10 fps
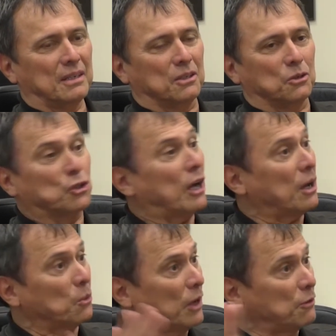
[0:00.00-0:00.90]
you know,
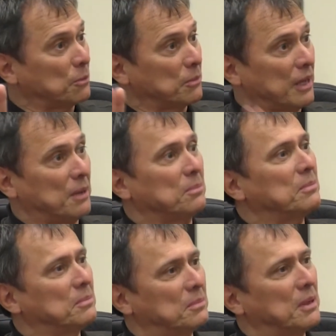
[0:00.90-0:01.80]
shy away from them.
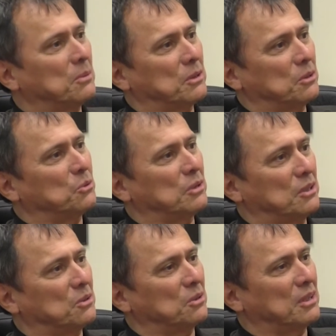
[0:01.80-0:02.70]
Mm -hmm. But we do
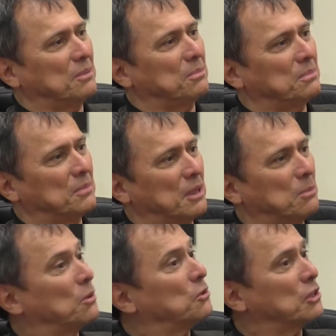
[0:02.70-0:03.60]
need to keep
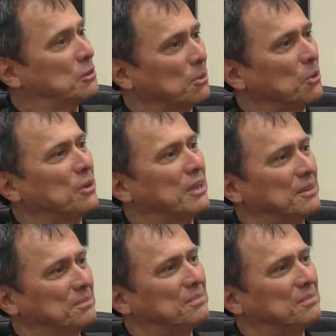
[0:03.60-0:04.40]
keep on exploring.